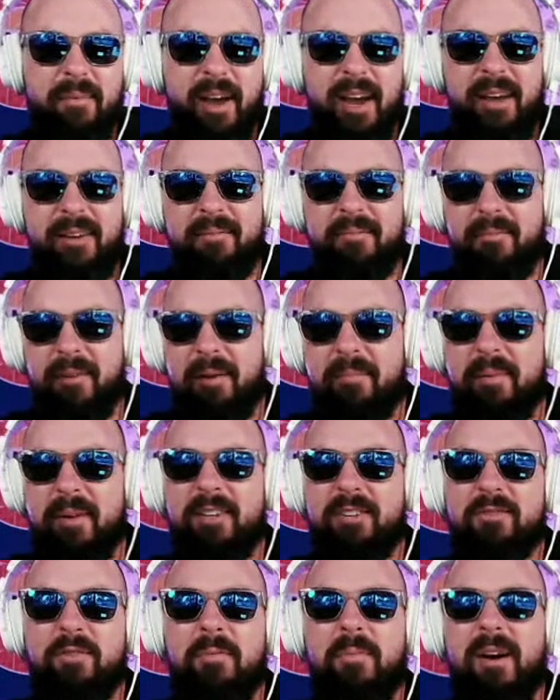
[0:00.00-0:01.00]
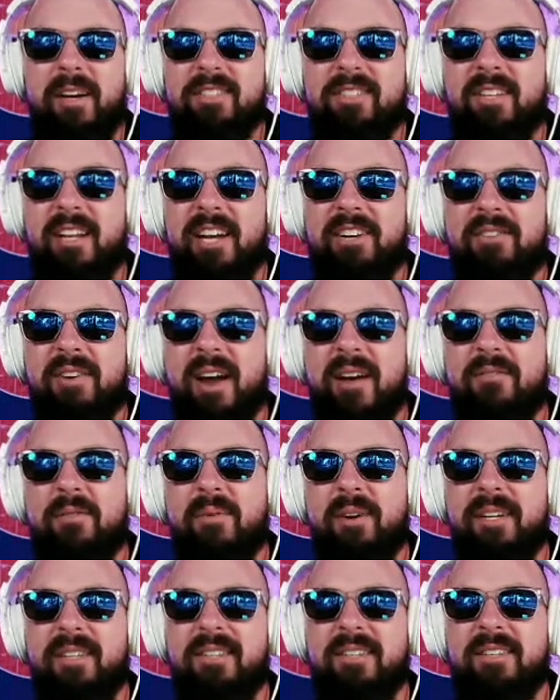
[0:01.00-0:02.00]
my big toolbox that I
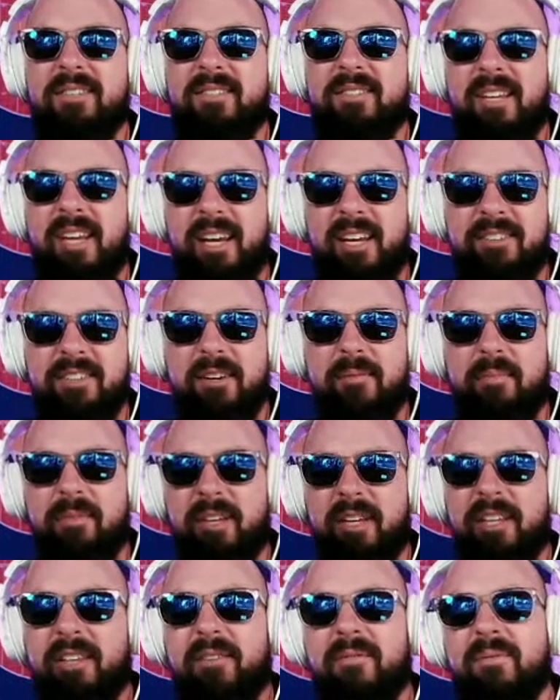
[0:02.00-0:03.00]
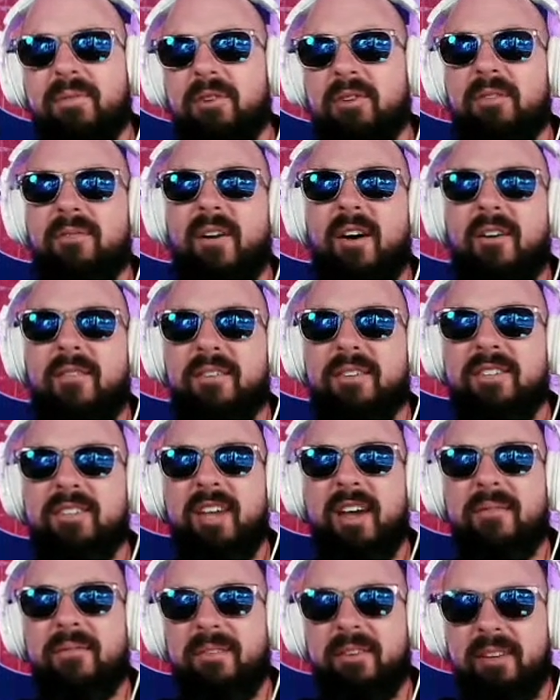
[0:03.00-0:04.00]
travel with is completely full of all of
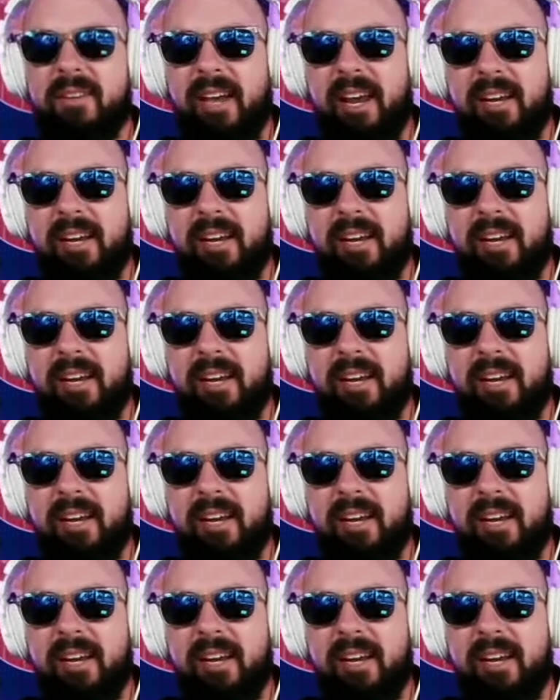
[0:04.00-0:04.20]
his stuff,